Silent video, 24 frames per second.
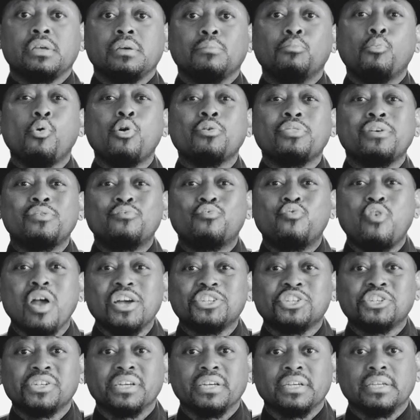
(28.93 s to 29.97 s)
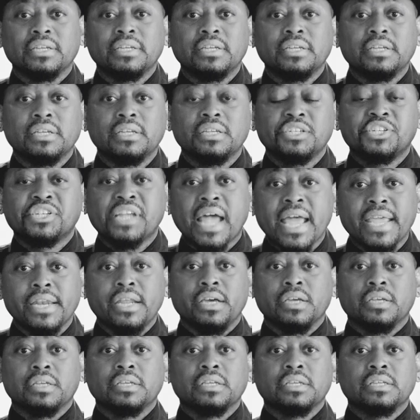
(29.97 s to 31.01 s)
More than Russia, China.
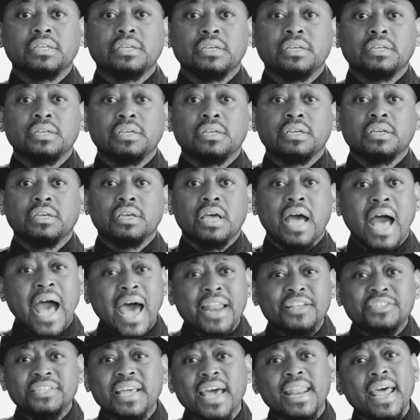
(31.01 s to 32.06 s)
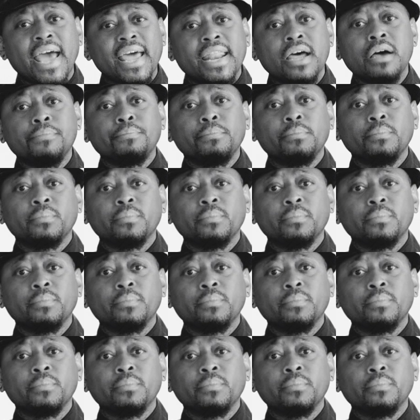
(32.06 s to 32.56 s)
How does that add up?